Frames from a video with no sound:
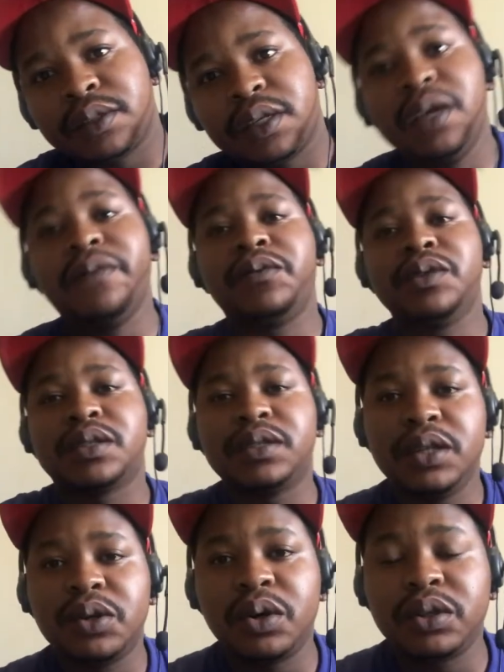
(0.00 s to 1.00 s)
If we
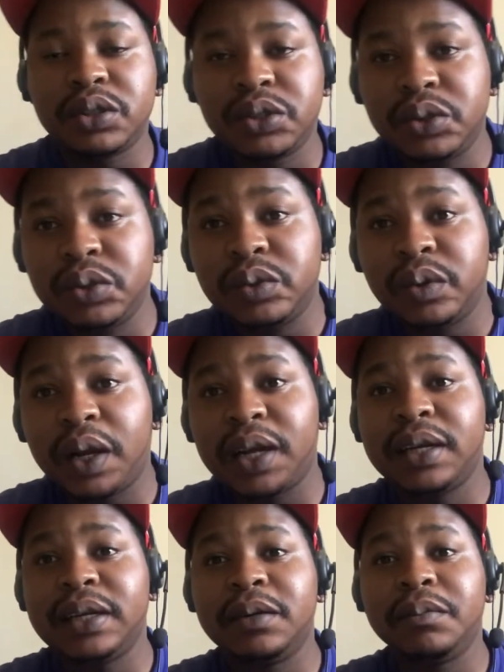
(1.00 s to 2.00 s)
still continue
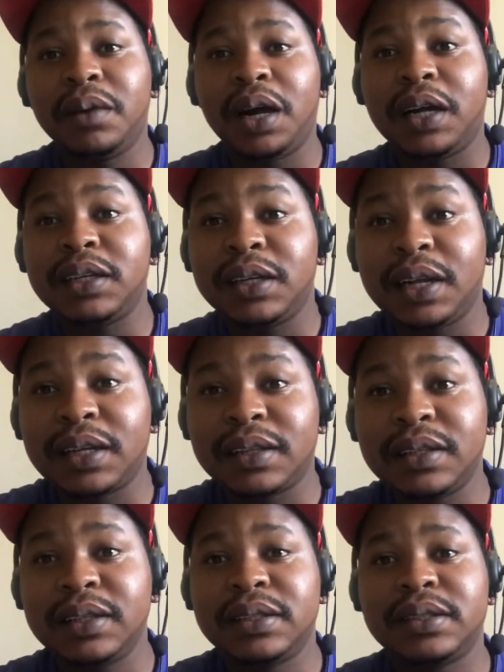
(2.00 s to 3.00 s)
handling money like
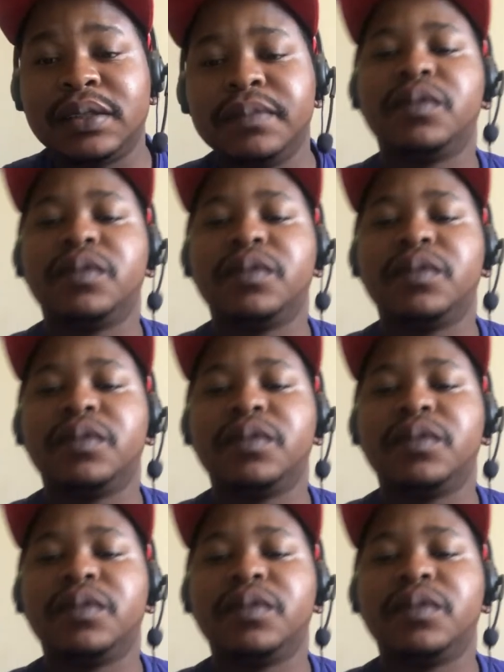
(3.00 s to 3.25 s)
this,